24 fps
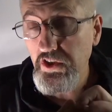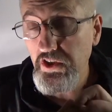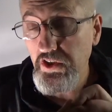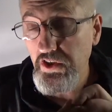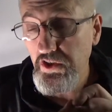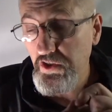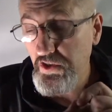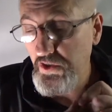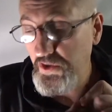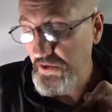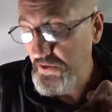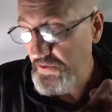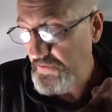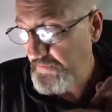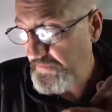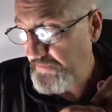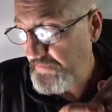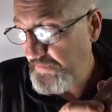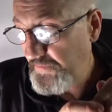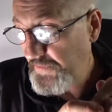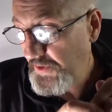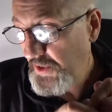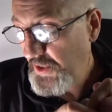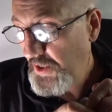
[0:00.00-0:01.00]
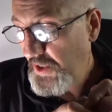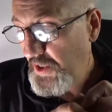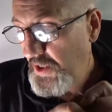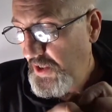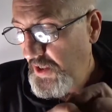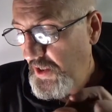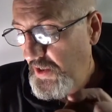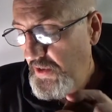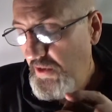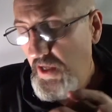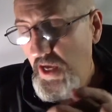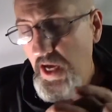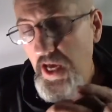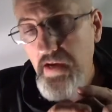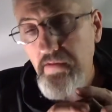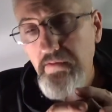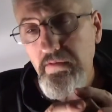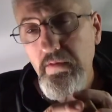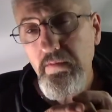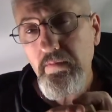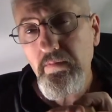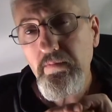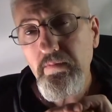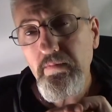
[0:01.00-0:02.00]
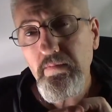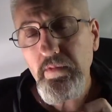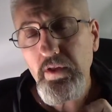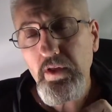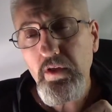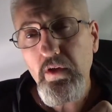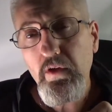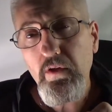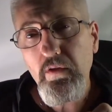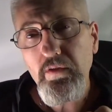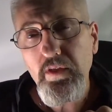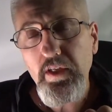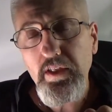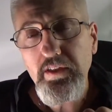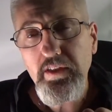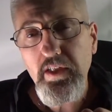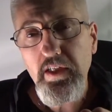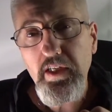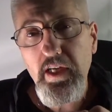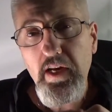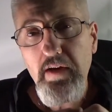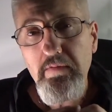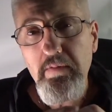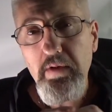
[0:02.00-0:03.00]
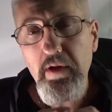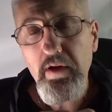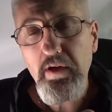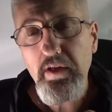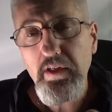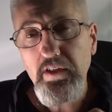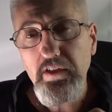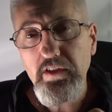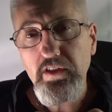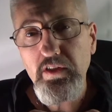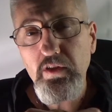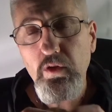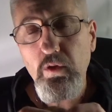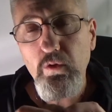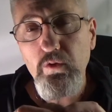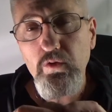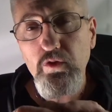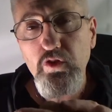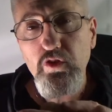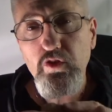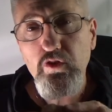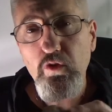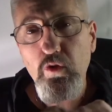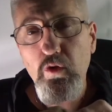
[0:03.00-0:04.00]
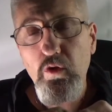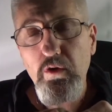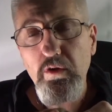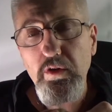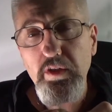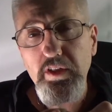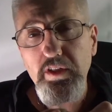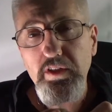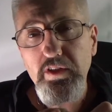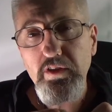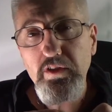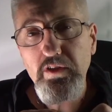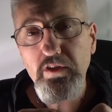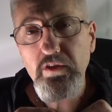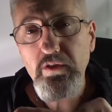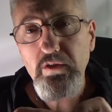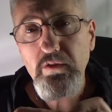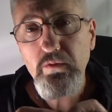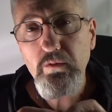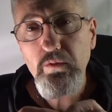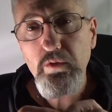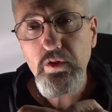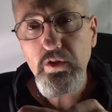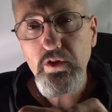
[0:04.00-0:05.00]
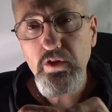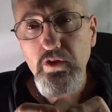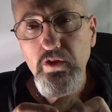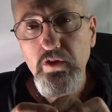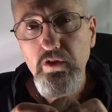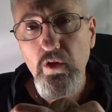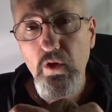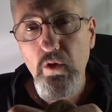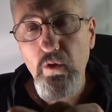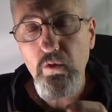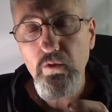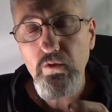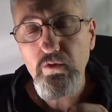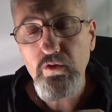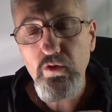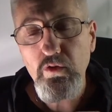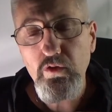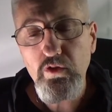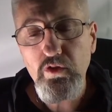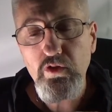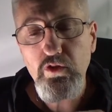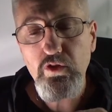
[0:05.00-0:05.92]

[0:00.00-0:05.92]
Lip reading: Um, a lot of them, you know, they say Native Americans told stories with the stone, so